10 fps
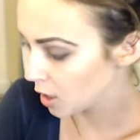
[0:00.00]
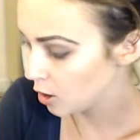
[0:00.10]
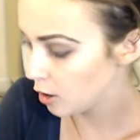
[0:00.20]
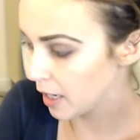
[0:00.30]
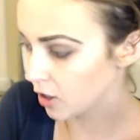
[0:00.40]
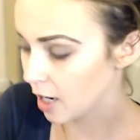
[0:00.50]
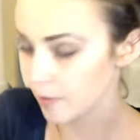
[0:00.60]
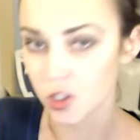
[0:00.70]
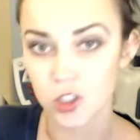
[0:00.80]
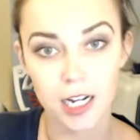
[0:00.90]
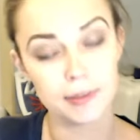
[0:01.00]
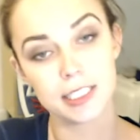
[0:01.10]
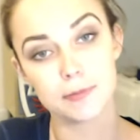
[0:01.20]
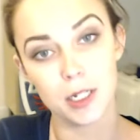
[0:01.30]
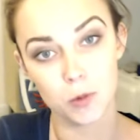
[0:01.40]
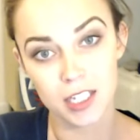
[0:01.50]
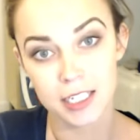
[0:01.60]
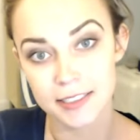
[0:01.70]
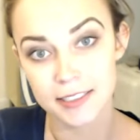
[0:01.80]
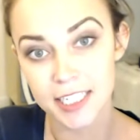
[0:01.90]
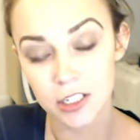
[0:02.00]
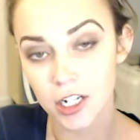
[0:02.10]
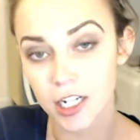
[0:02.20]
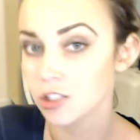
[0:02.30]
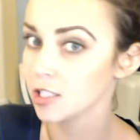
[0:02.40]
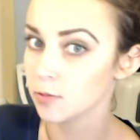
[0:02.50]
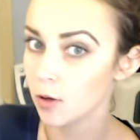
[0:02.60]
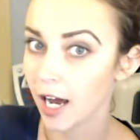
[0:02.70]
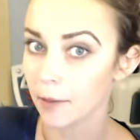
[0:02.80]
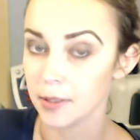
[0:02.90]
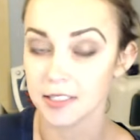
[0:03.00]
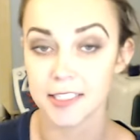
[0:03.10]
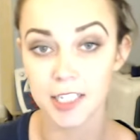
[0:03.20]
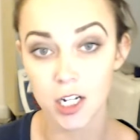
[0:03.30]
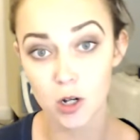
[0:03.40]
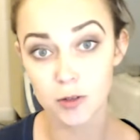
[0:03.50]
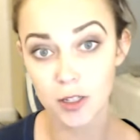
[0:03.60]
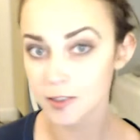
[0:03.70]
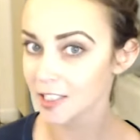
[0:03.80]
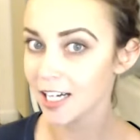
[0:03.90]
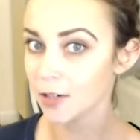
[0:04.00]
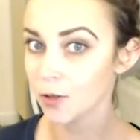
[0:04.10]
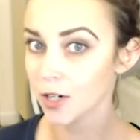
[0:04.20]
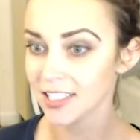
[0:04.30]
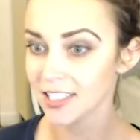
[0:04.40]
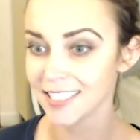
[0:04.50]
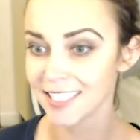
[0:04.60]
No matter how much time you spend with the concealer, it just won't happen. So those are kind of one of the days